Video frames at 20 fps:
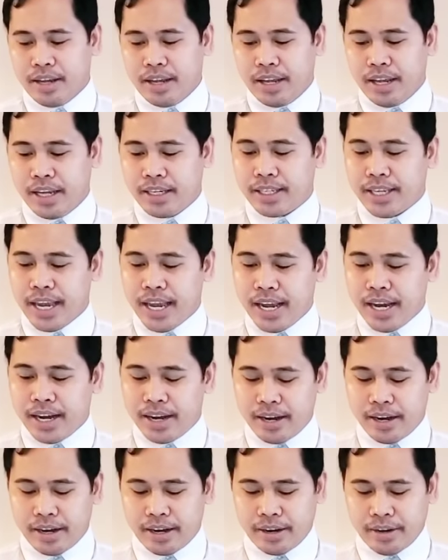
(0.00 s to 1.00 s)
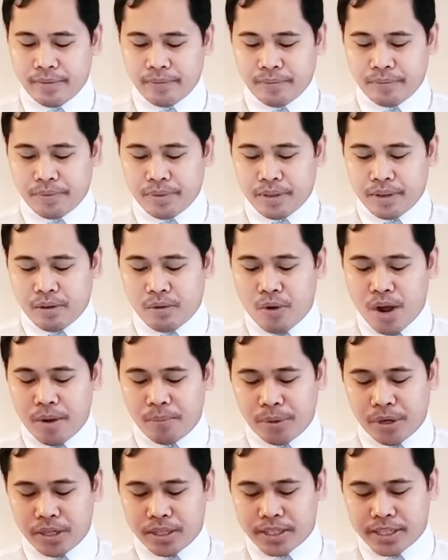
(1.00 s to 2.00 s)
Is here
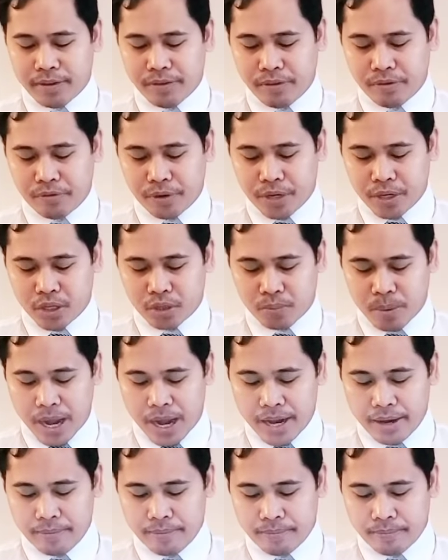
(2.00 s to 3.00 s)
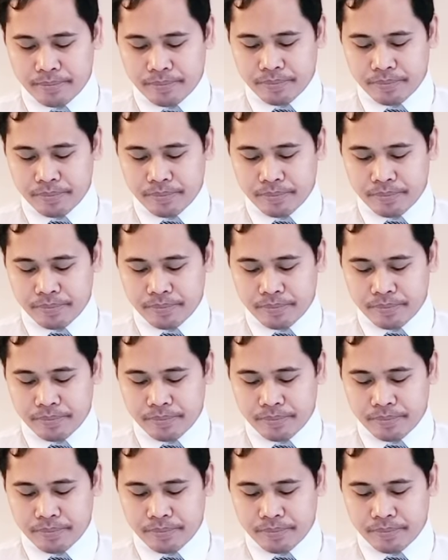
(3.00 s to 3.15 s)
147 verse 5.